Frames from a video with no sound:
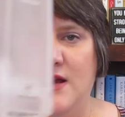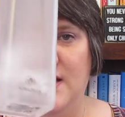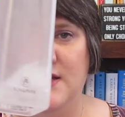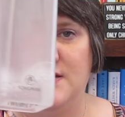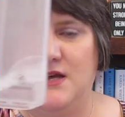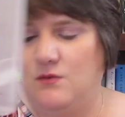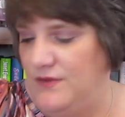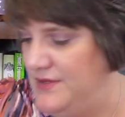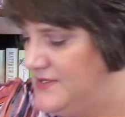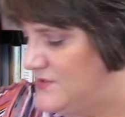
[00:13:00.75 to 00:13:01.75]
I get done
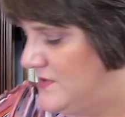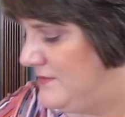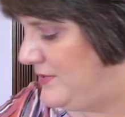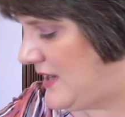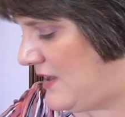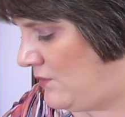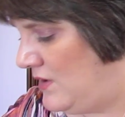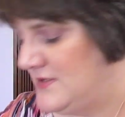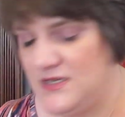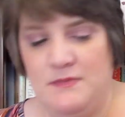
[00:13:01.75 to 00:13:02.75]
with this one, but I
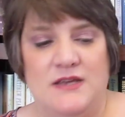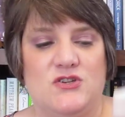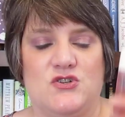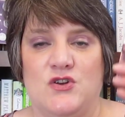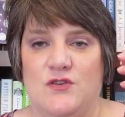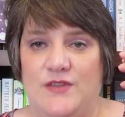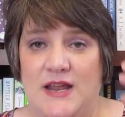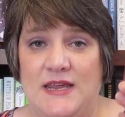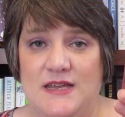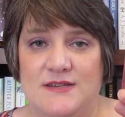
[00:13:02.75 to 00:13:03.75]
want to make sure that
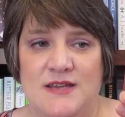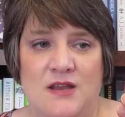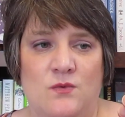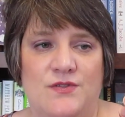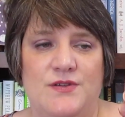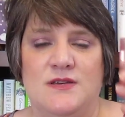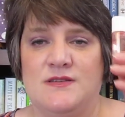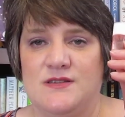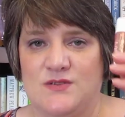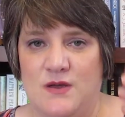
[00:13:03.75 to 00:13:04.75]
I get done with
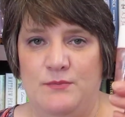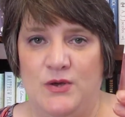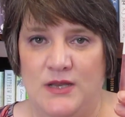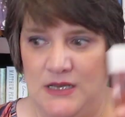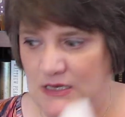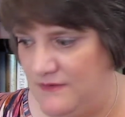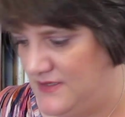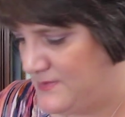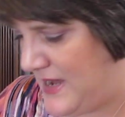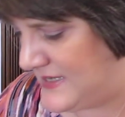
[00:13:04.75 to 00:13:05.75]
this, so I'm putting it in
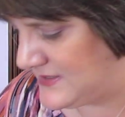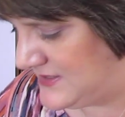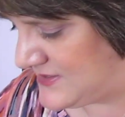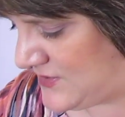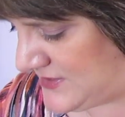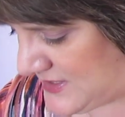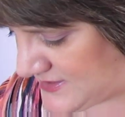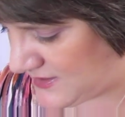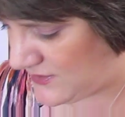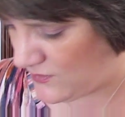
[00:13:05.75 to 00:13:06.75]
this basket so it
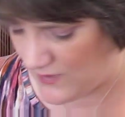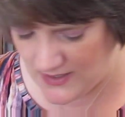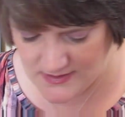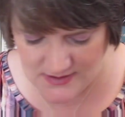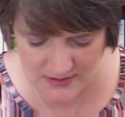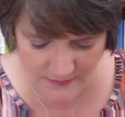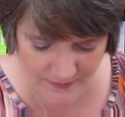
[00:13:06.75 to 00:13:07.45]
doesn't go to waste.